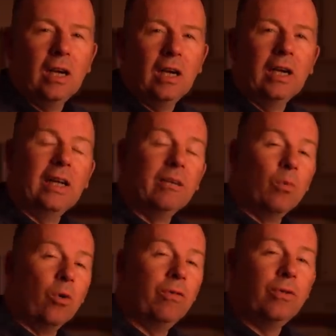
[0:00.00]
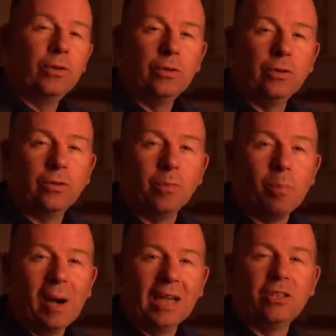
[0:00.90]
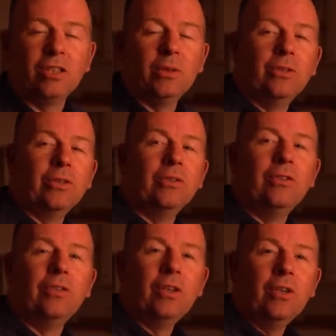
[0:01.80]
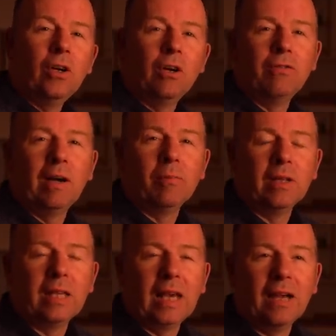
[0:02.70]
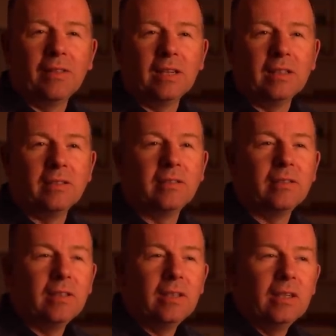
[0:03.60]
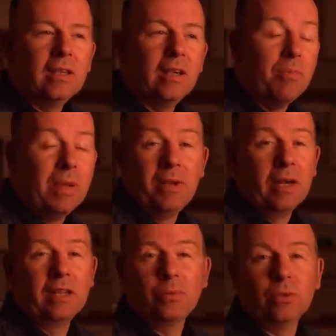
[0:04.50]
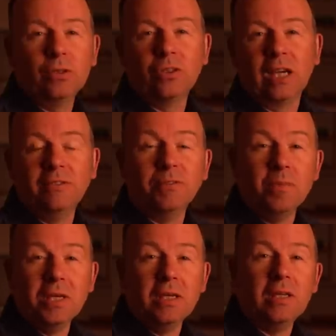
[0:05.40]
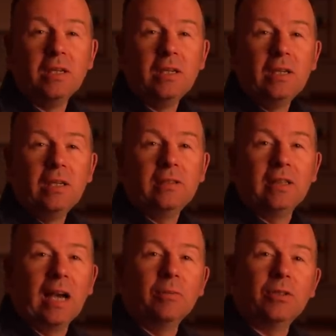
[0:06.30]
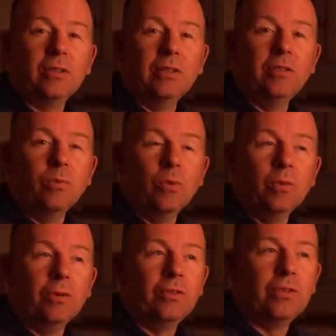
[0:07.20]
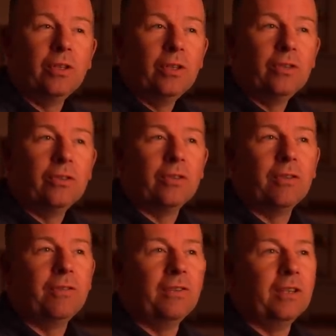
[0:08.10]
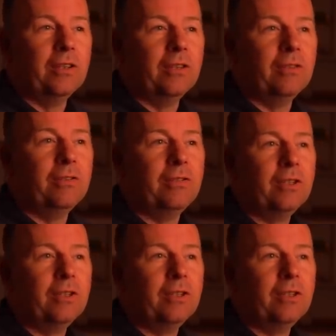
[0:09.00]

I had more photos from my childhood or family gatherings. And maybe that's what drives me to capture these moments, just the fear of